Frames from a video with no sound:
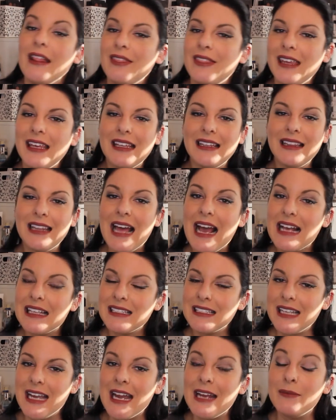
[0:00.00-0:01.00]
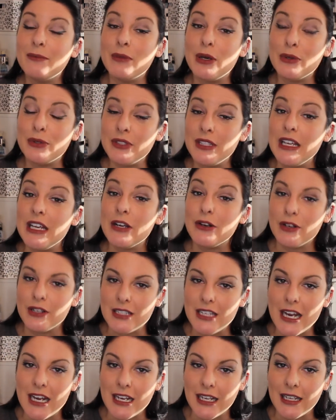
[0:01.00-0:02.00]
The last and most
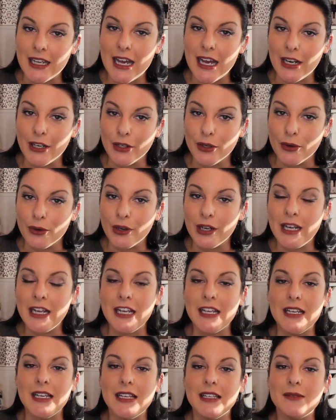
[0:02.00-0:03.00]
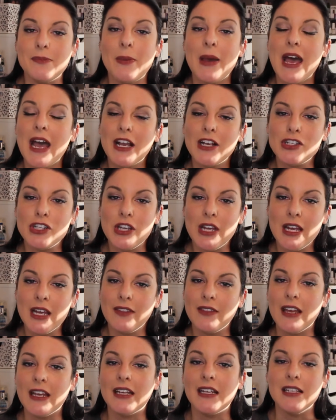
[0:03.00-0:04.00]
irritating category is
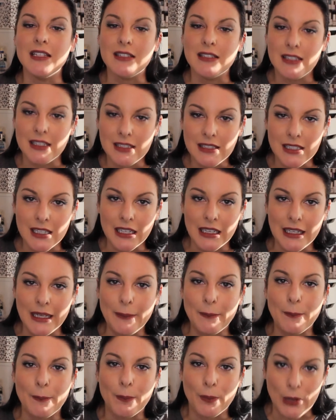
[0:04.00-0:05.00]
packaging that consistently